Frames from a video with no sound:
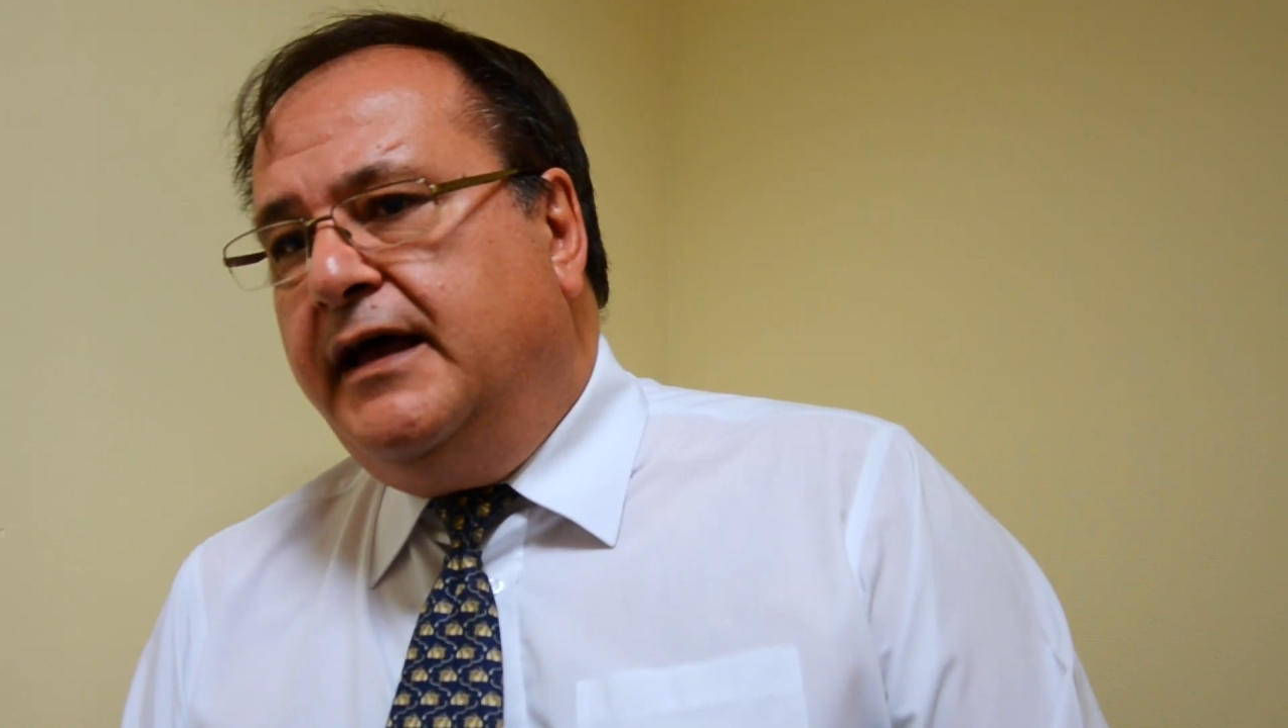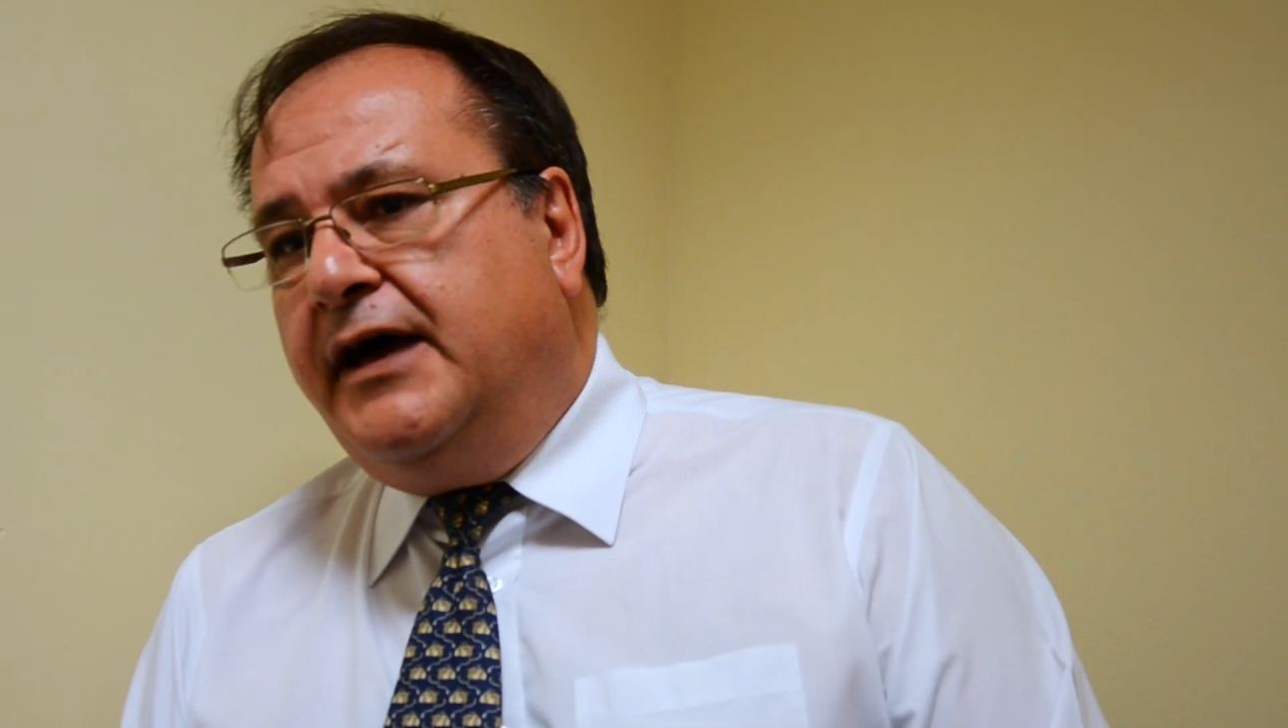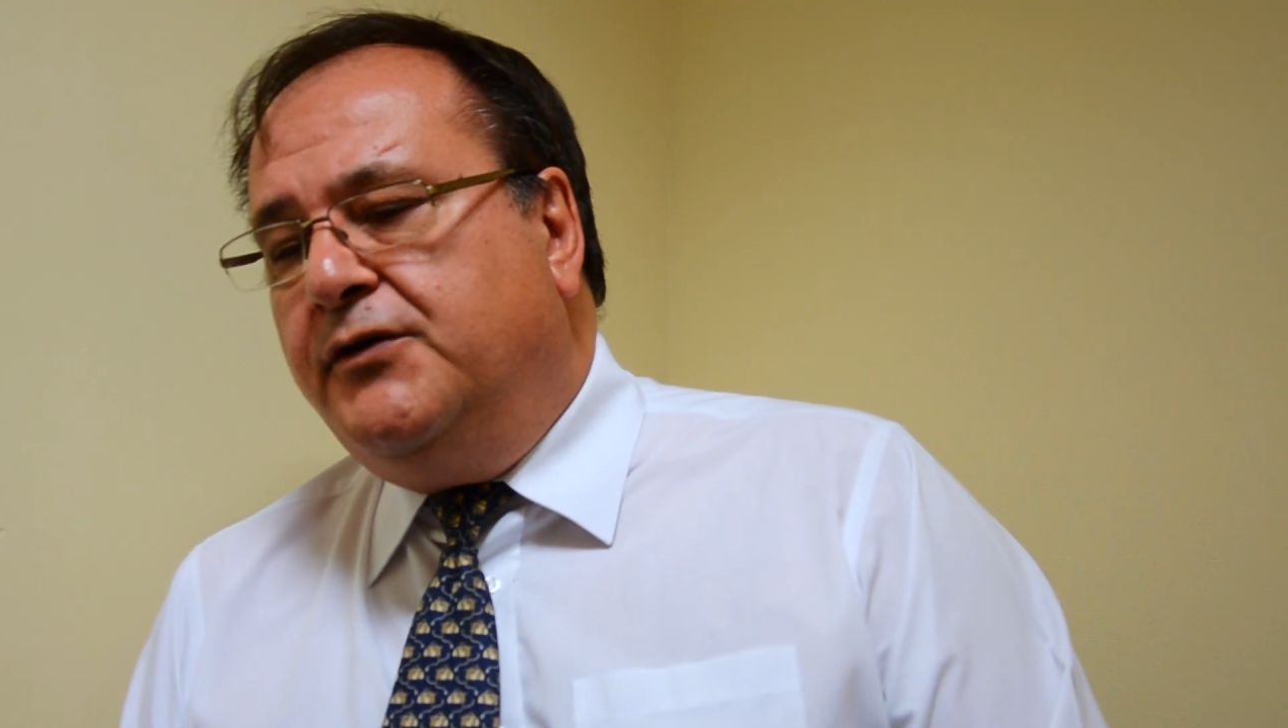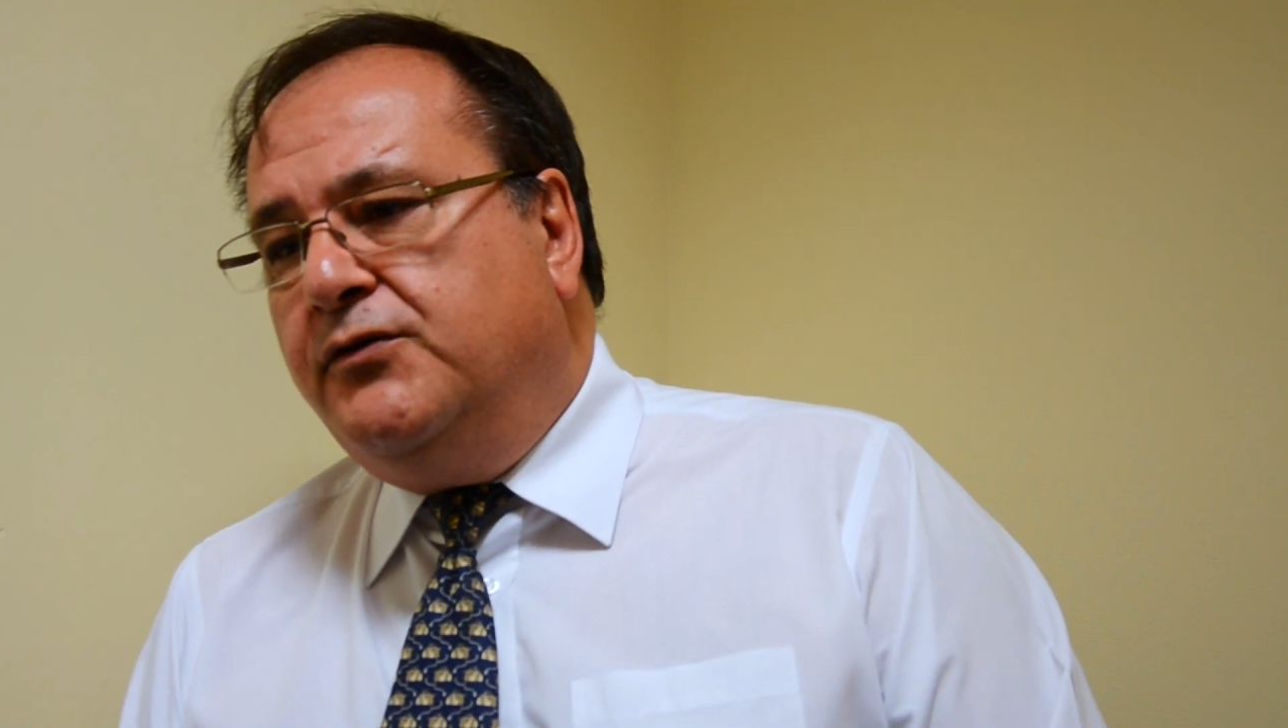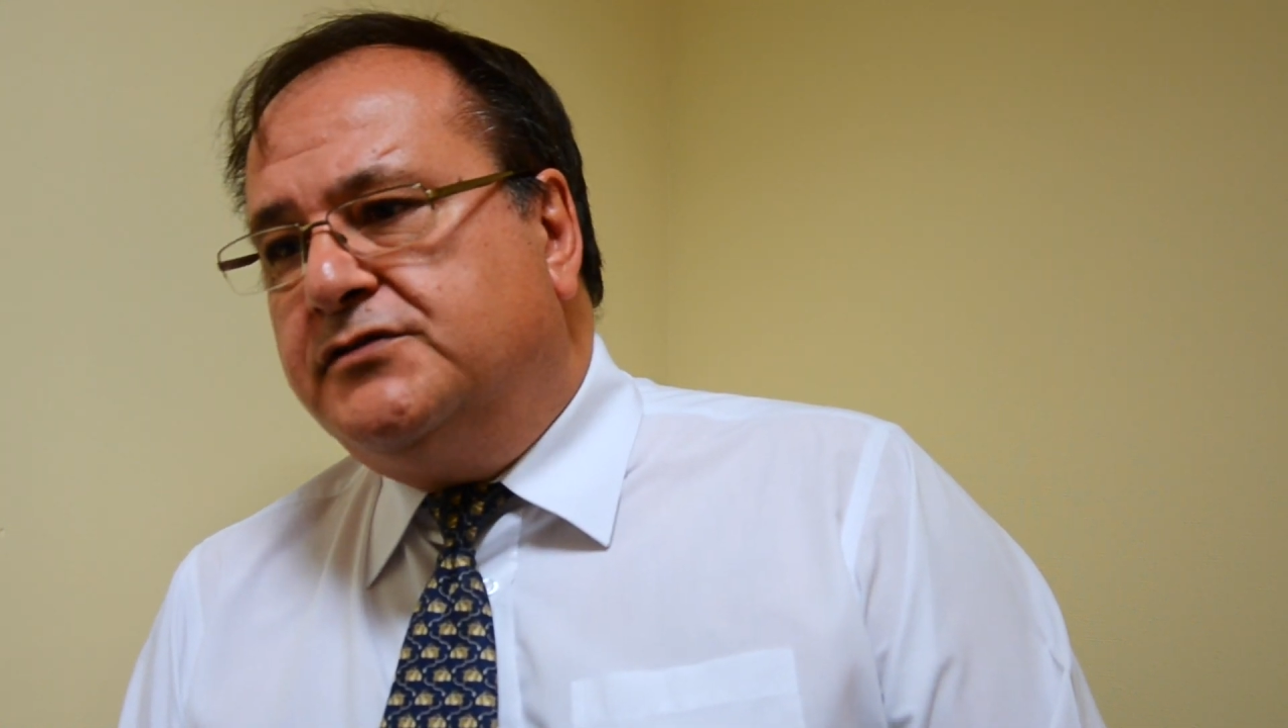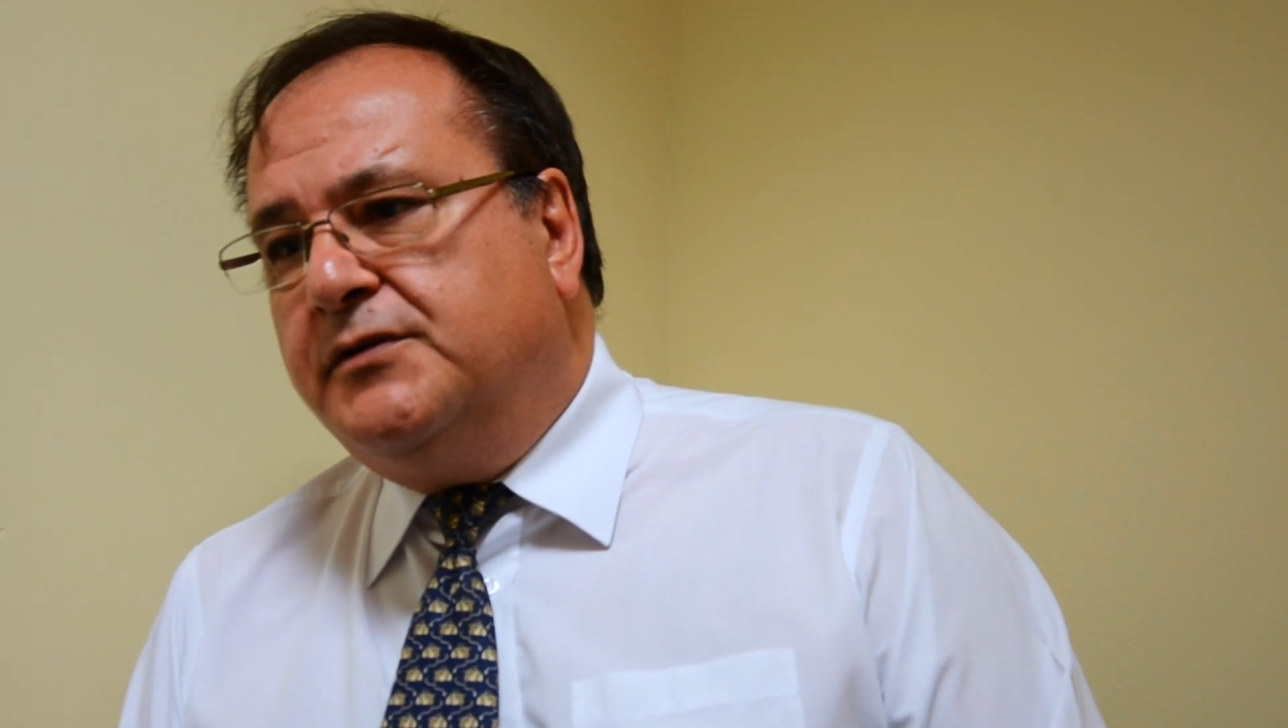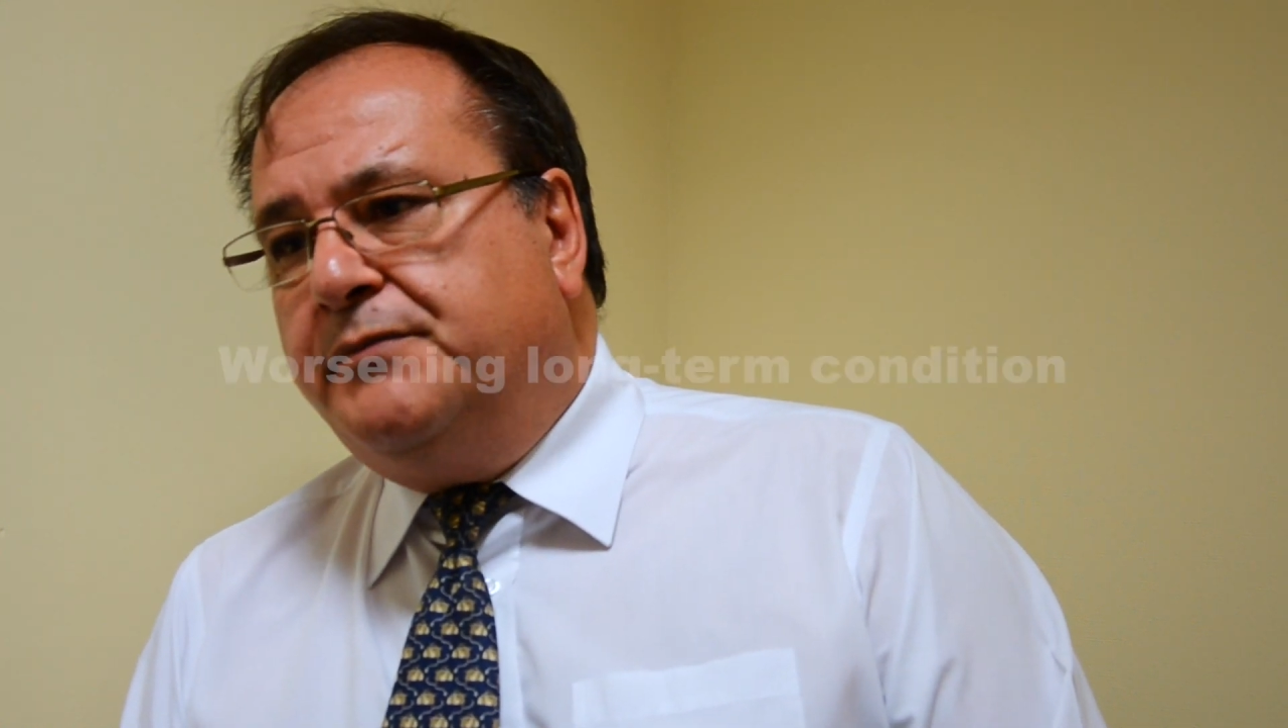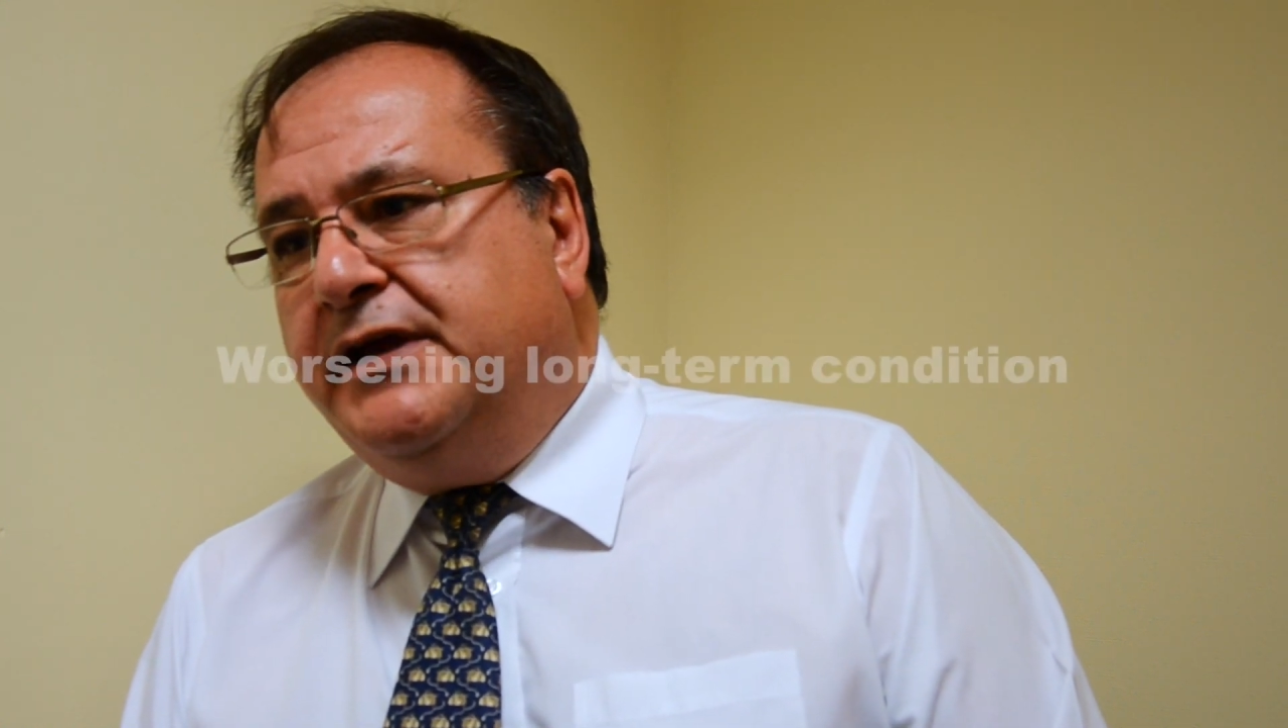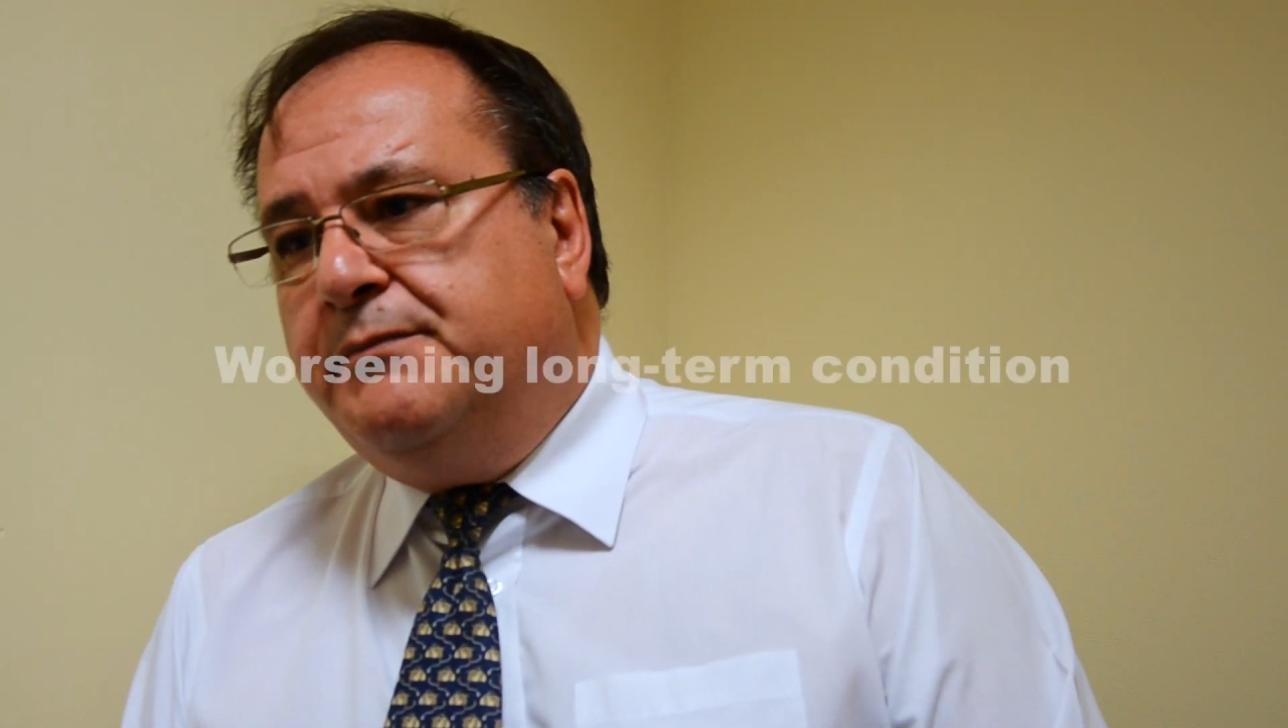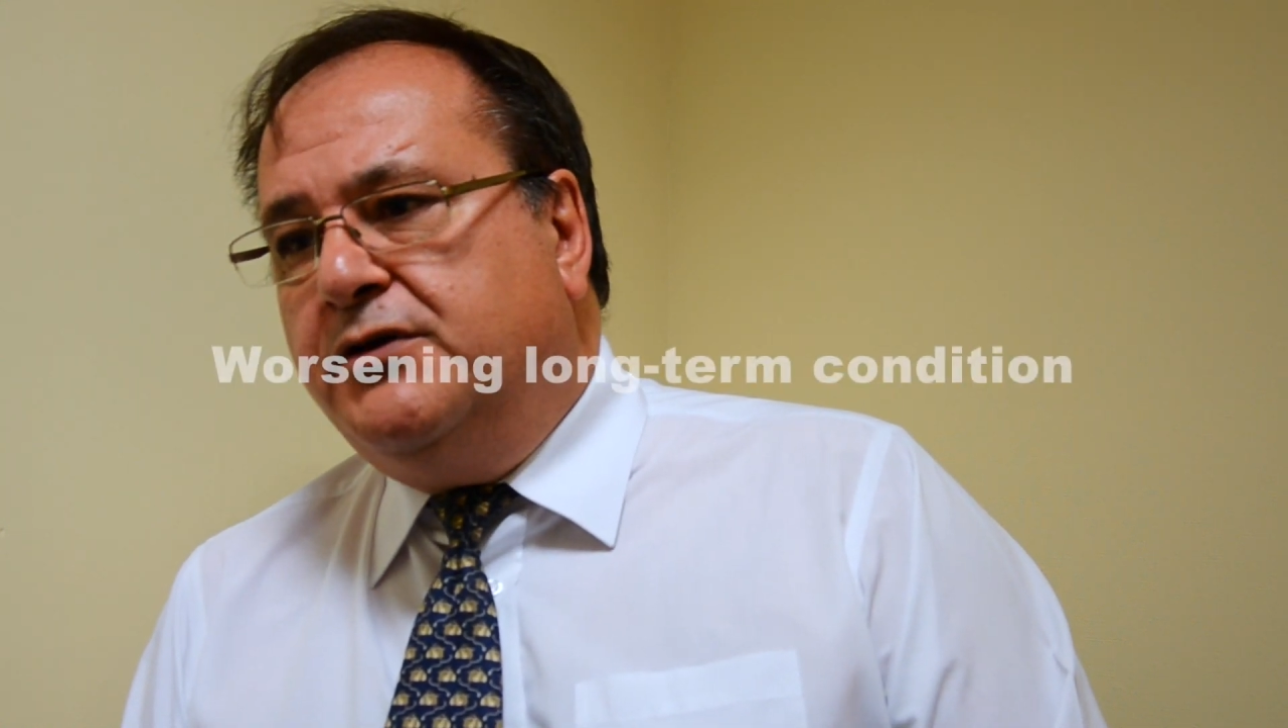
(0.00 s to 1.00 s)
and also
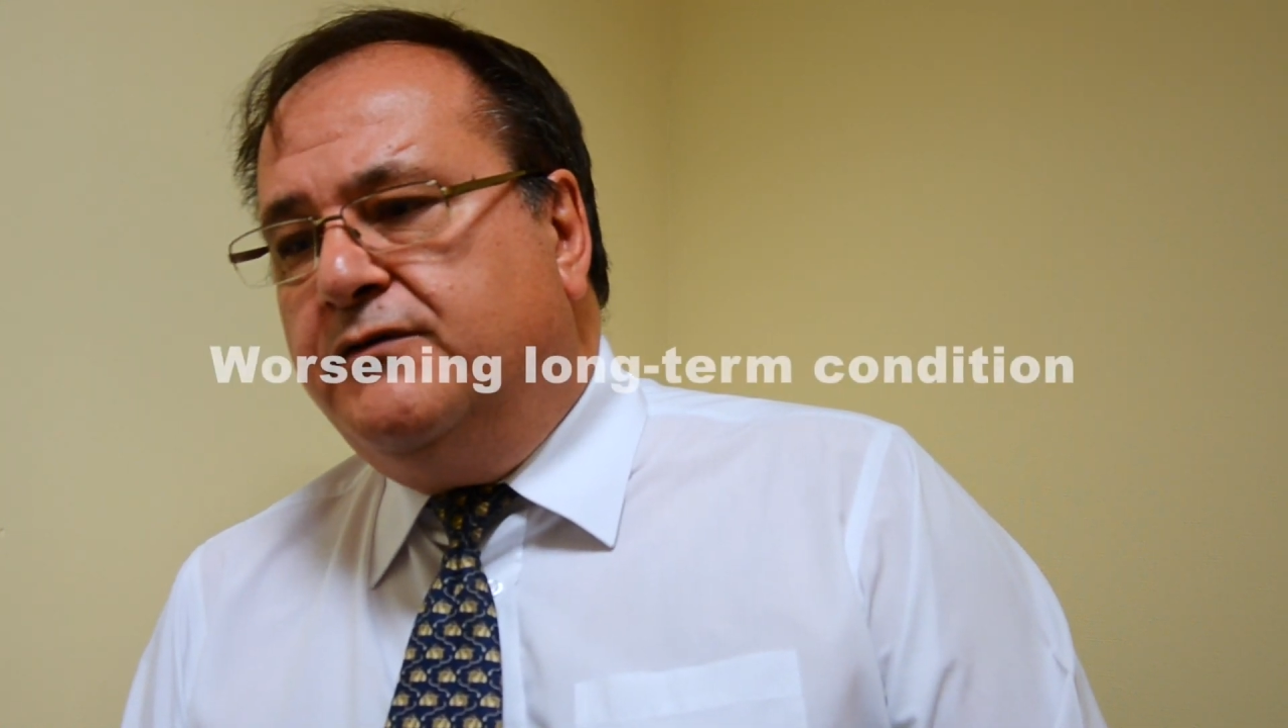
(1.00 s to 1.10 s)
people